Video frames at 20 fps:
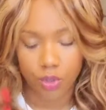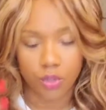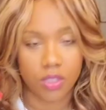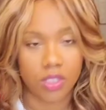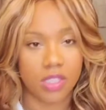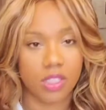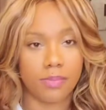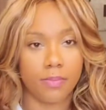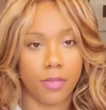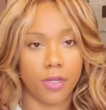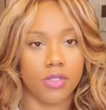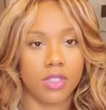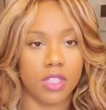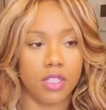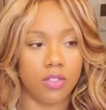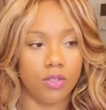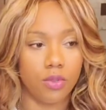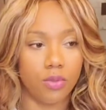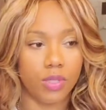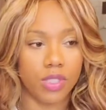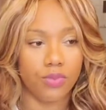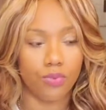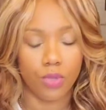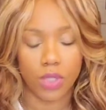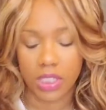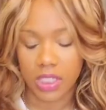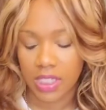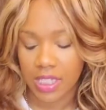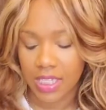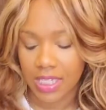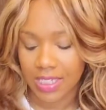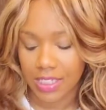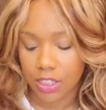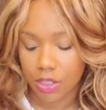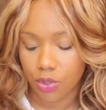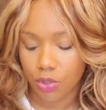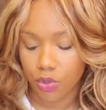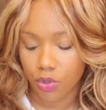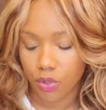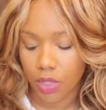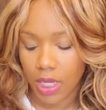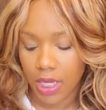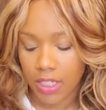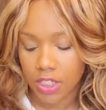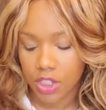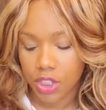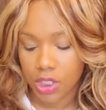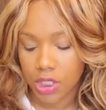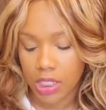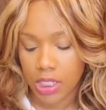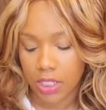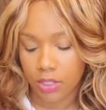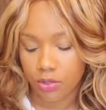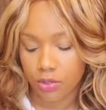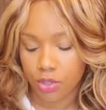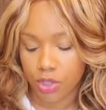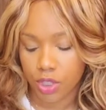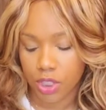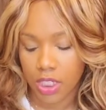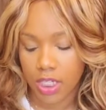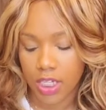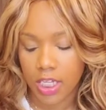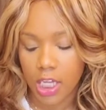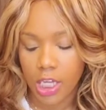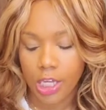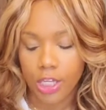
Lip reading: this person who is really into creation energy.